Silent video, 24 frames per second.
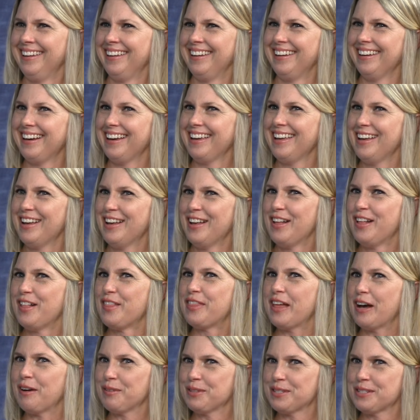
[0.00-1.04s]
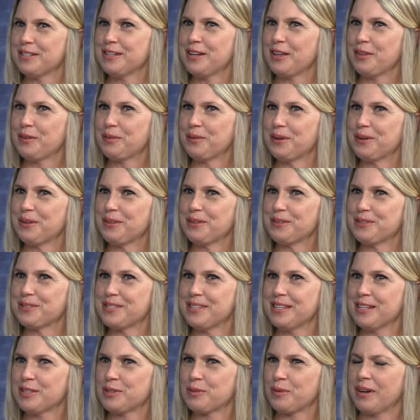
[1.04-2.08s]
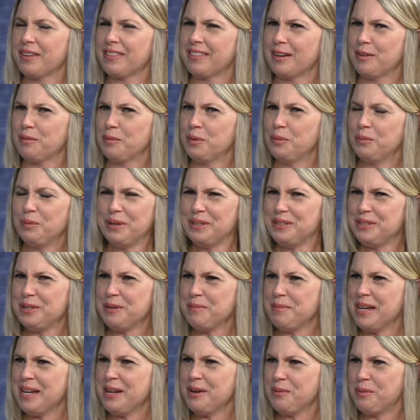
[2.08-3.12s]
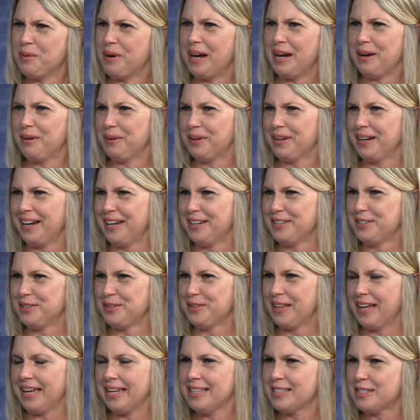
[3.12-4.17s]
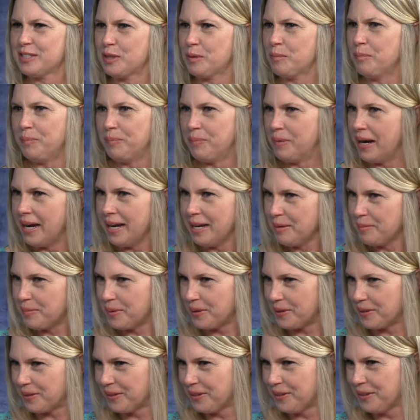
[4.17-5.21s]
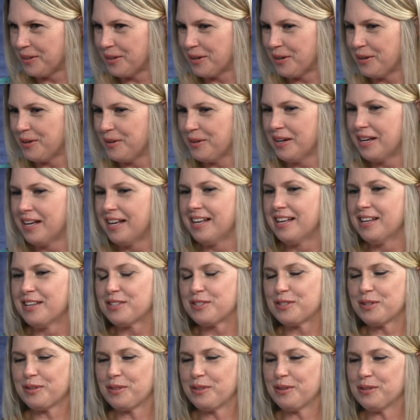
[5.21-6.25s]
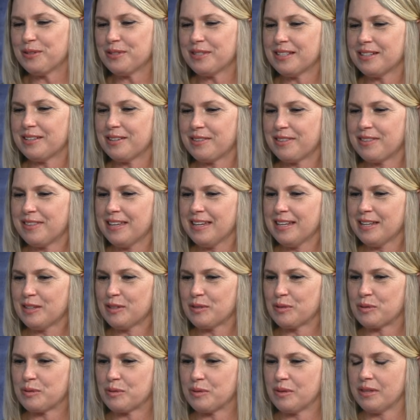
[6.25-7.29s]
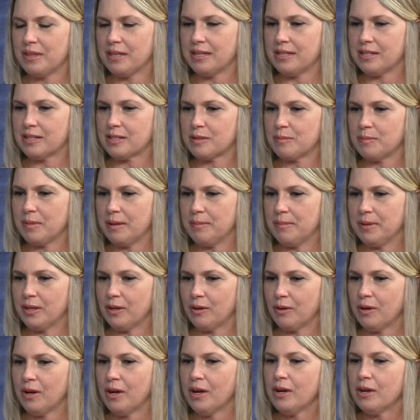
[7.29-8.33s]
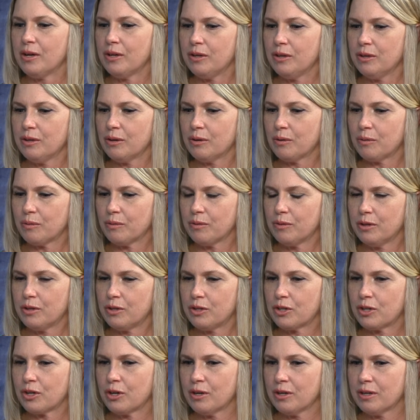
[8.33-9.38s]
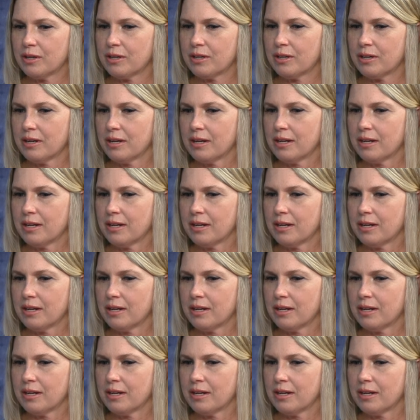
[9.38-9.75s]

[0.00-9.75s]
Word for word: I, that was another one of those things where I thought, well, what do you mean, why would I do that? It's the Bible, you know? So those little things that just made me go, you know, the church